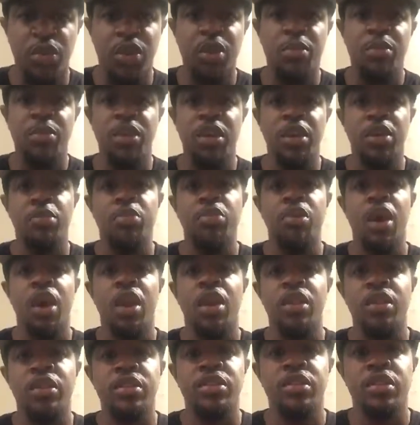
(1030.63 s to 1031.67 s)
to be a part
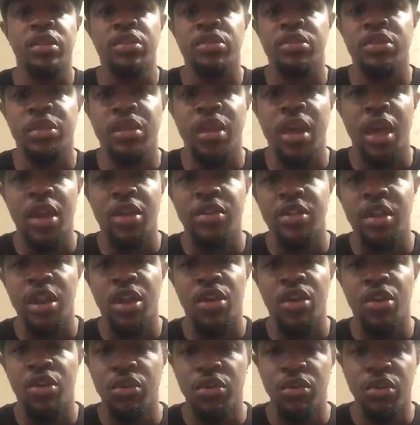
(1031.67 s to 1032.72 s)
of the solution. That is our
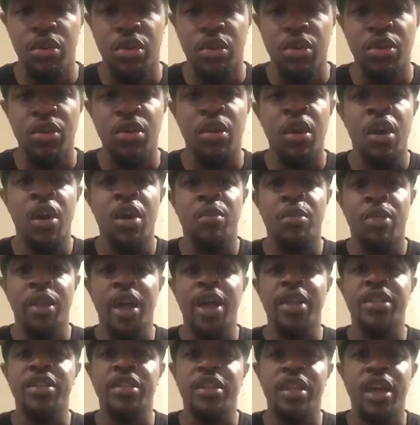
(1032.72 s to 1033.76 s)
whole goal.
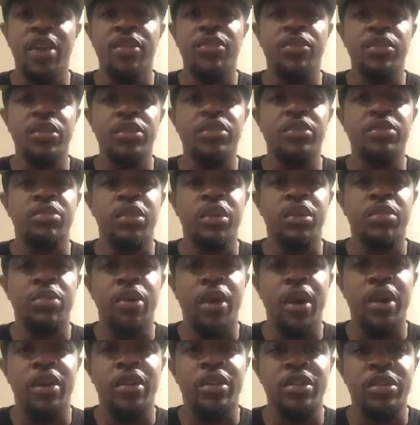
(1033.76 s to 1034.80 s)
Black to Life wants to be a
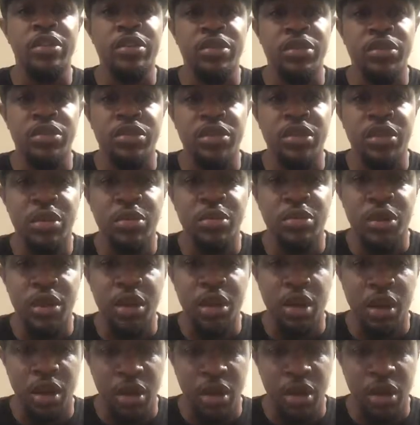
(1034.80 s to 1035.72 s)
part of the solution in bringing our